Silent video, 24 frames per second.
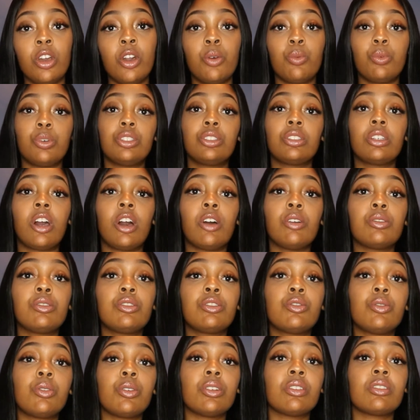which goes
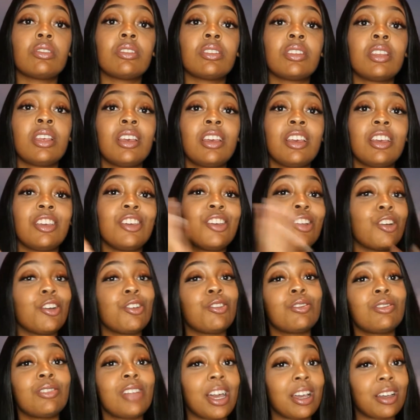towards your
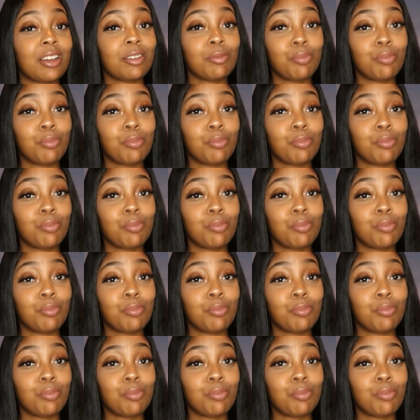like